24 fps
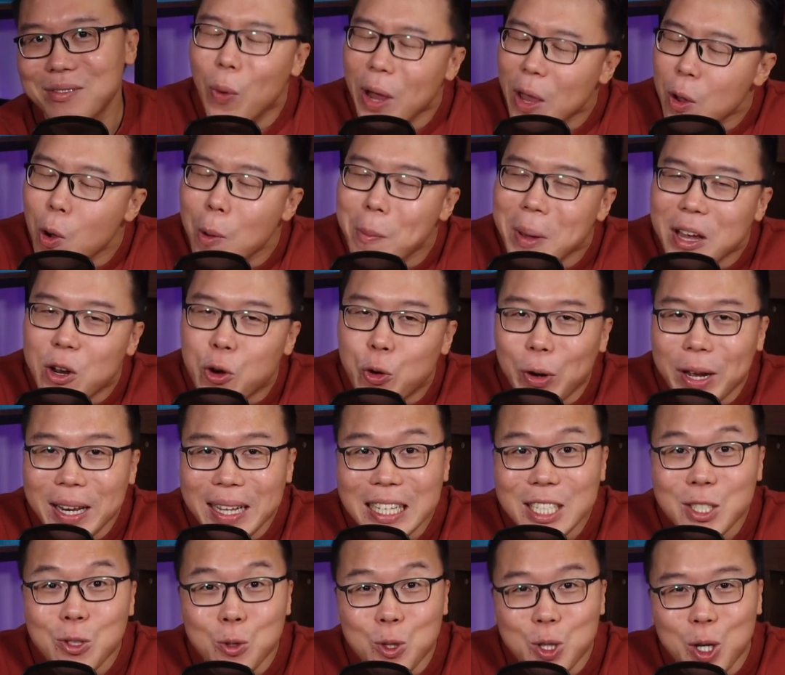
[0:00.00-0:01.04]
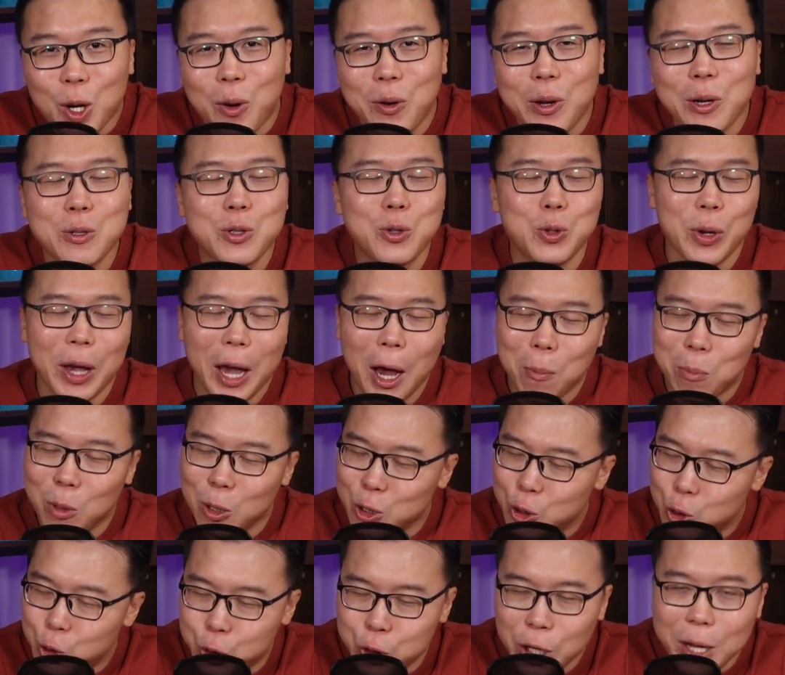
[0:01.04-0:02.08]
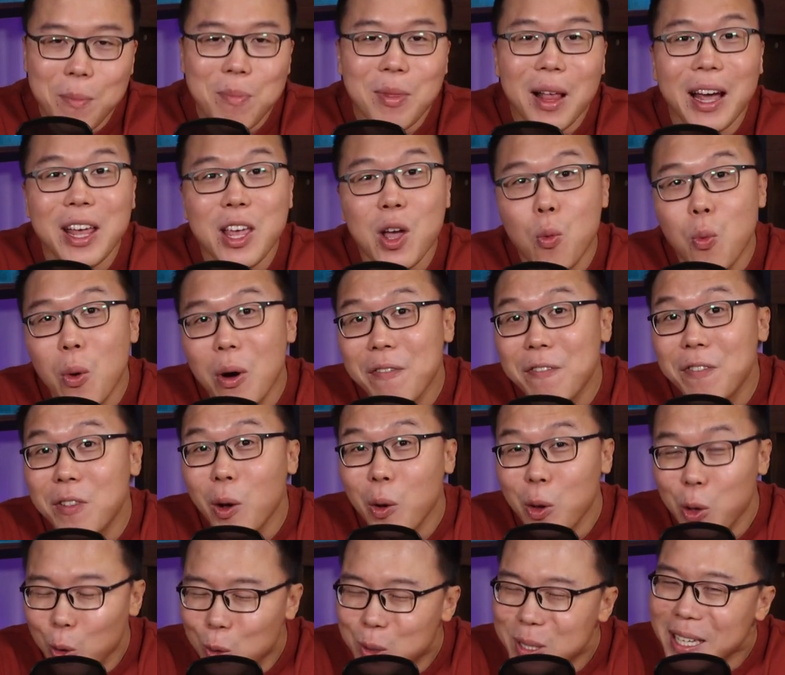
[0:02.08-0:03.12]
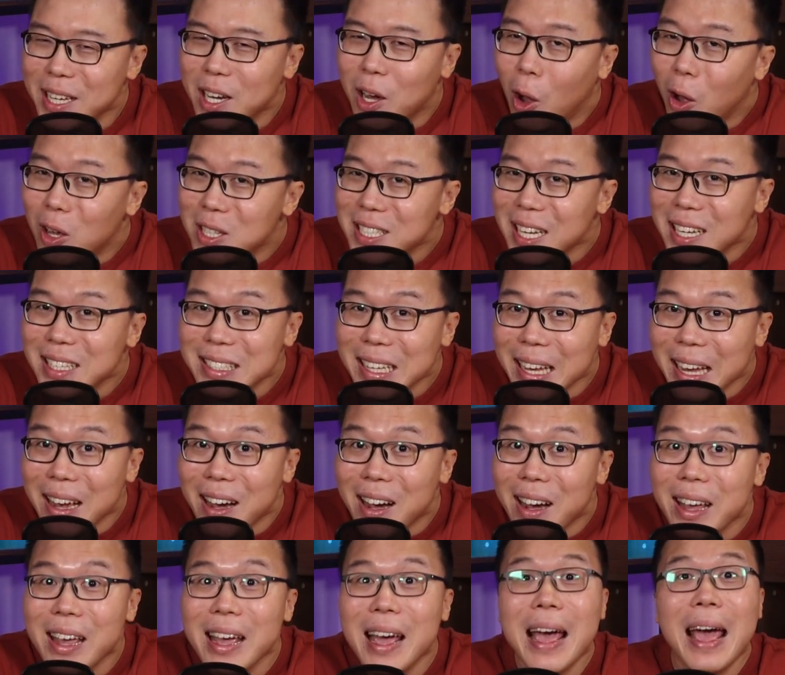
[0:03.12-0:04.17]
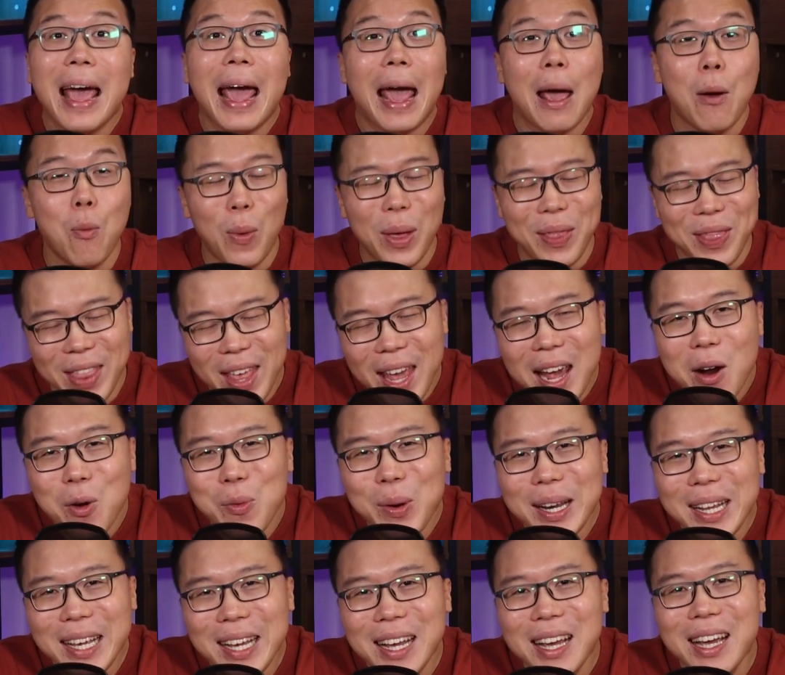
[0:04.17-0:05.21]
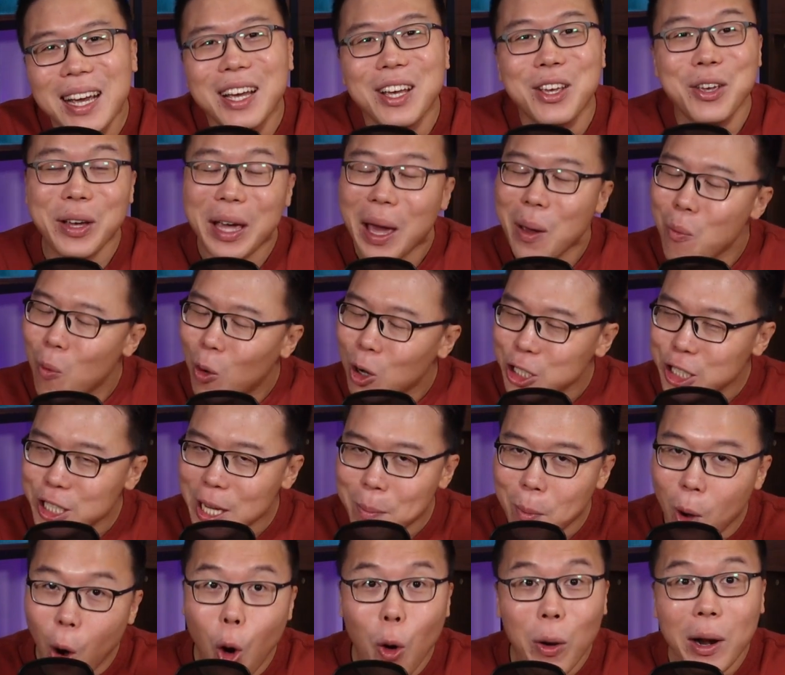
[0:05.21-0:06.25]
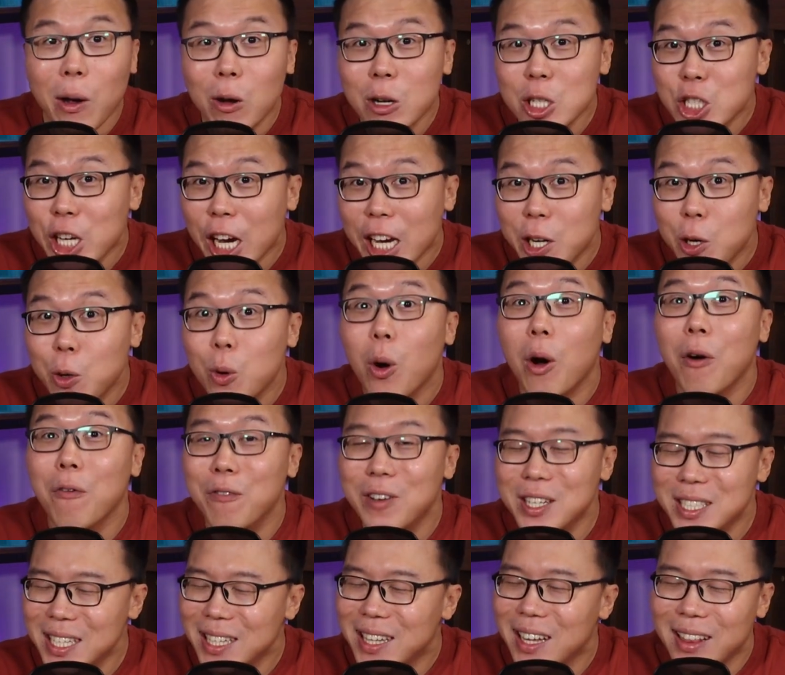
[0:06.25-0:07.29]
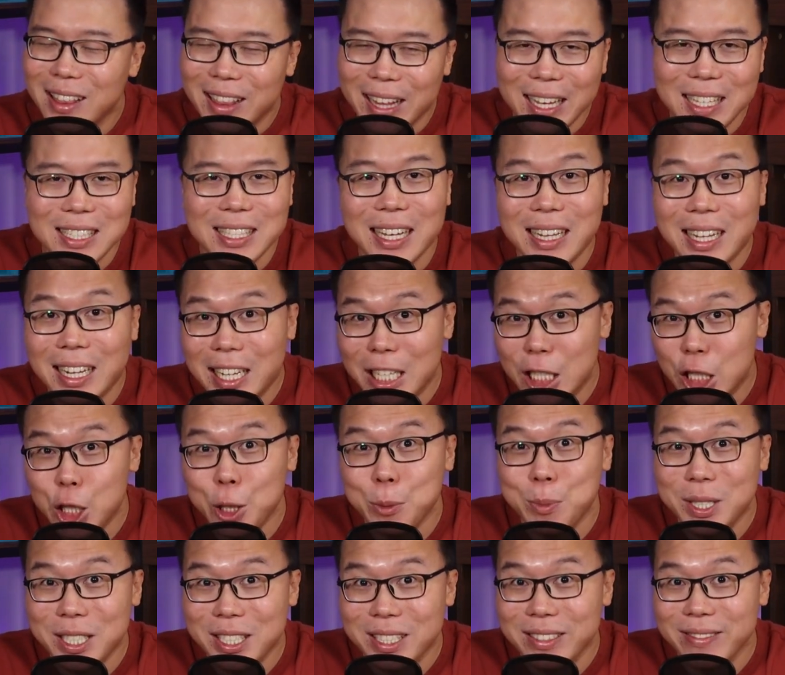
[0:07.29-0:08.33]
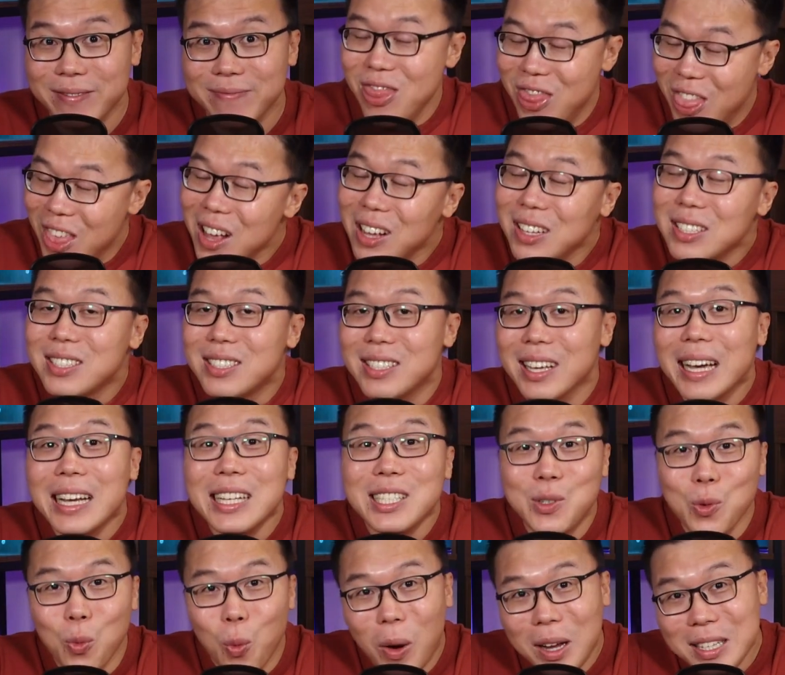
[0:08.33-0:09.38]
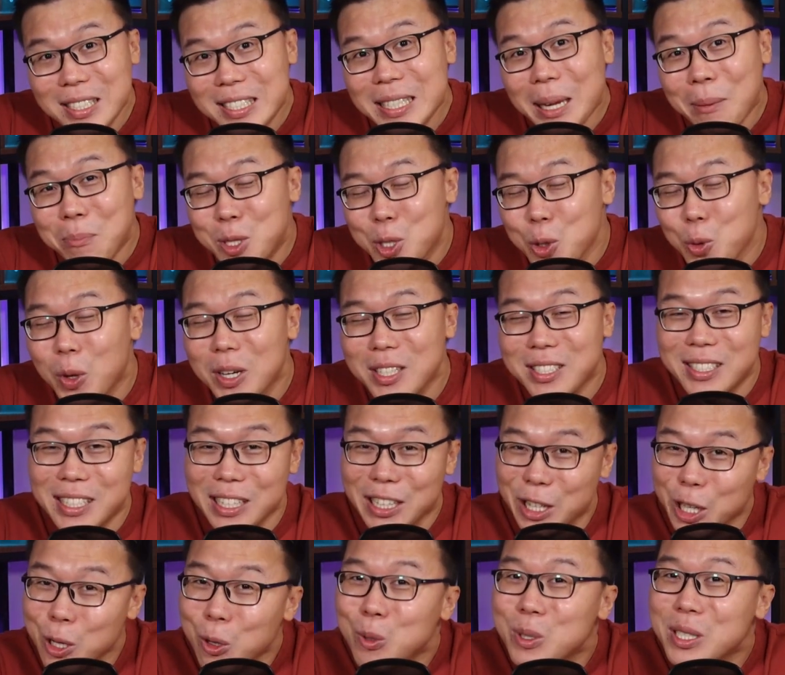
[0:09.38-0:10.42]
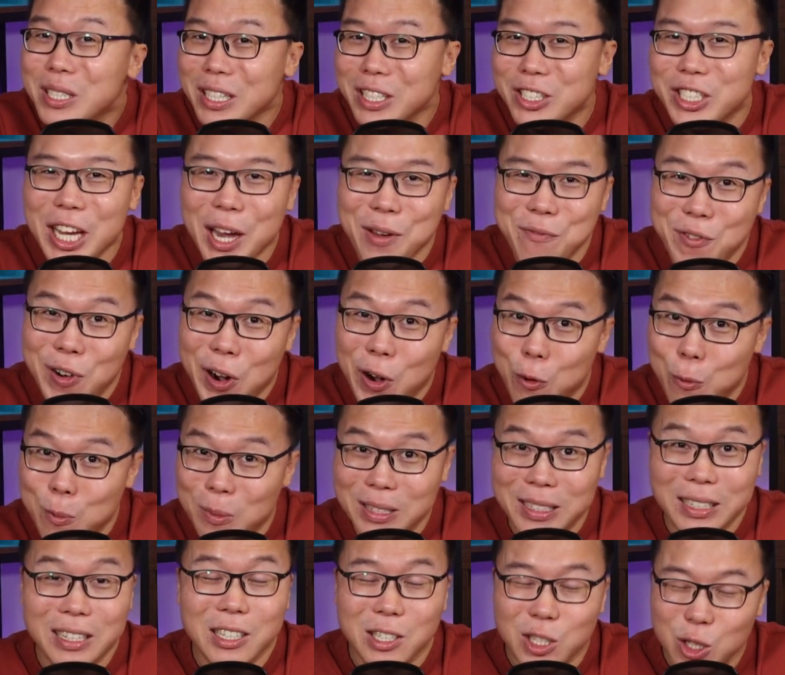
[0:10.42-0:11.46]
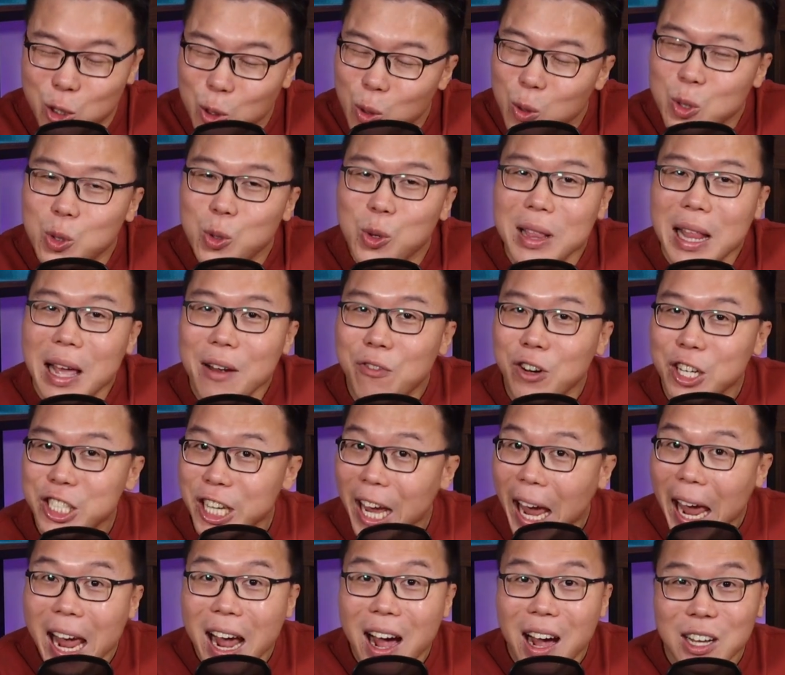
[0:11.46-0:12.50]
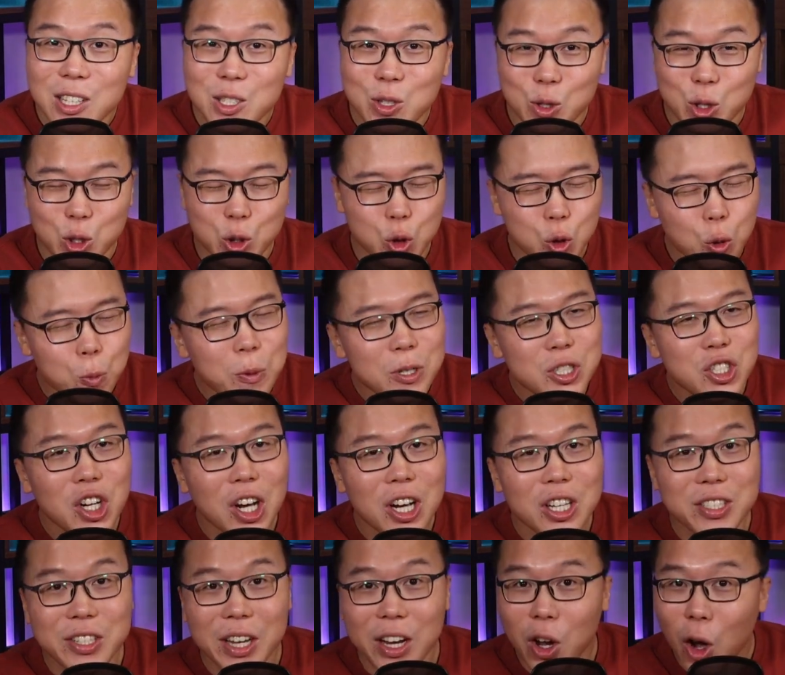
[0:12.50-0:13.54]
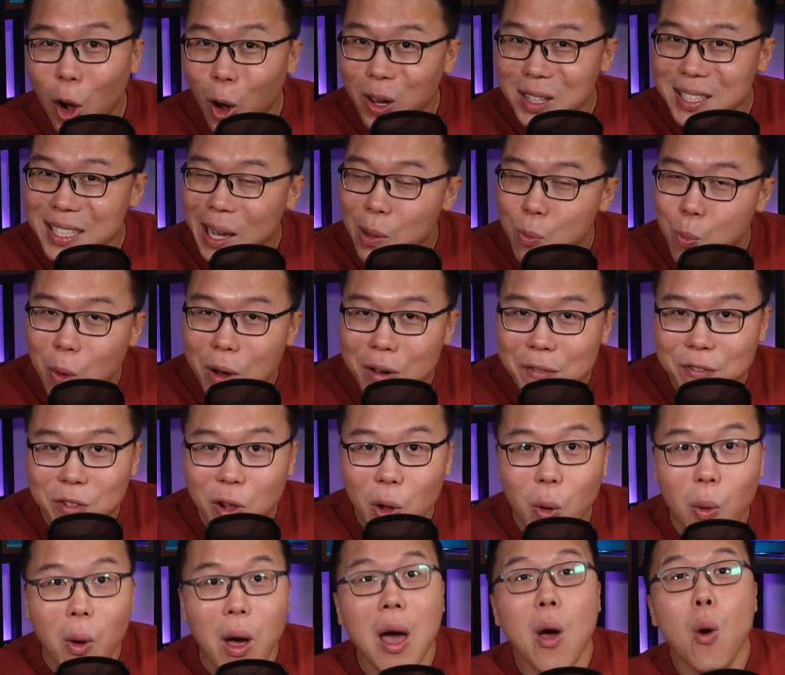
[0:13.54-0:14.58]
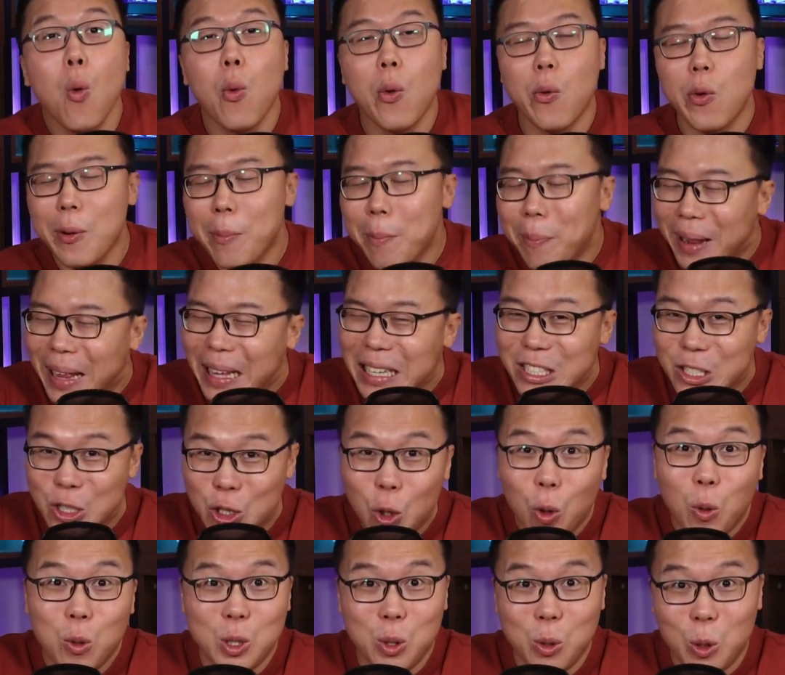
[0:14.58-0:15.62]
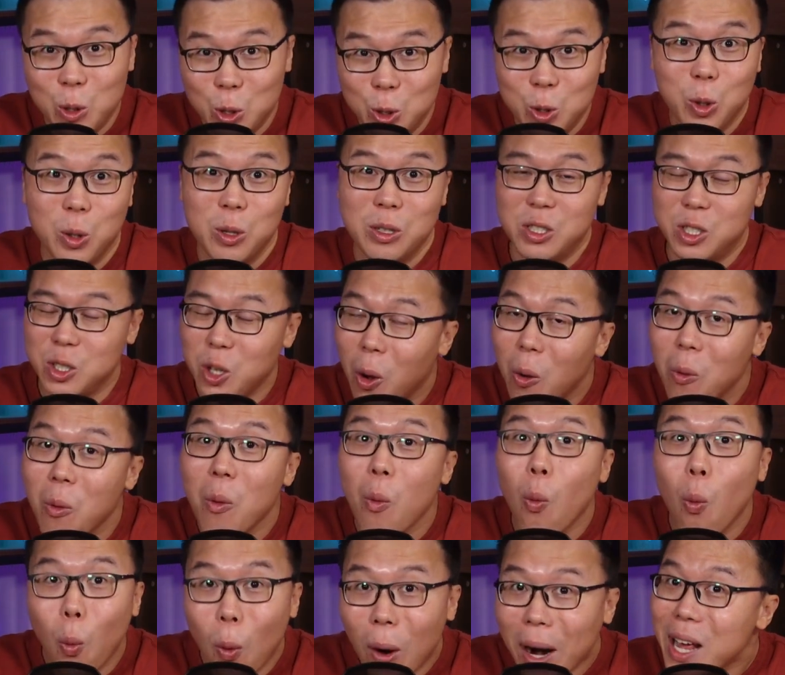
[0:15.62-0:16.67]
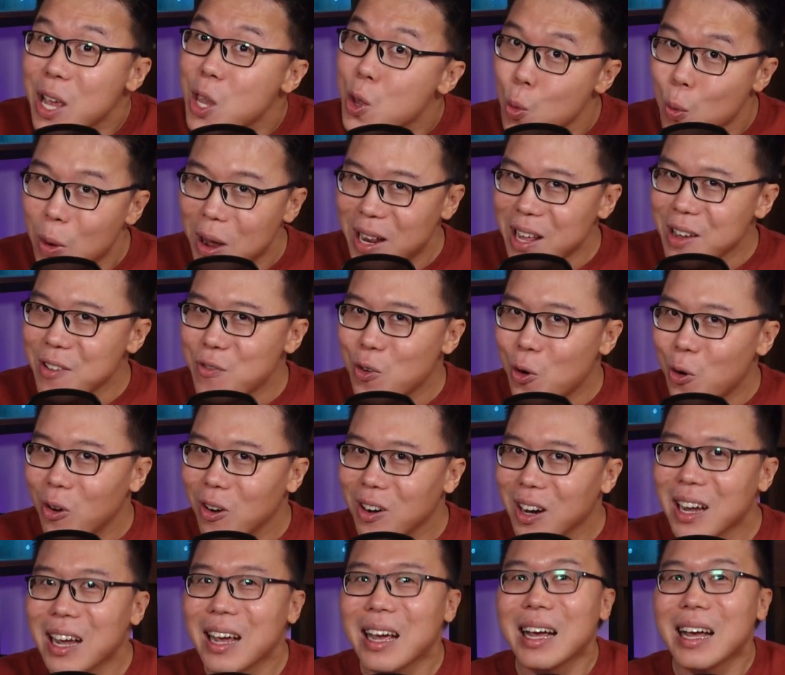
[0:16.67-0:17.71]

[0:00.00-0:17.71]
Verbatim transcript: We will be creating tutorials to help you streamline your workflow using Content AI and when they are ready, you can watch them on our channel or visit the links in the description. This is one step towards the new search environment. Those who leverage AI to supercharge their content workflow will replace those who don't. So what are you waiting for?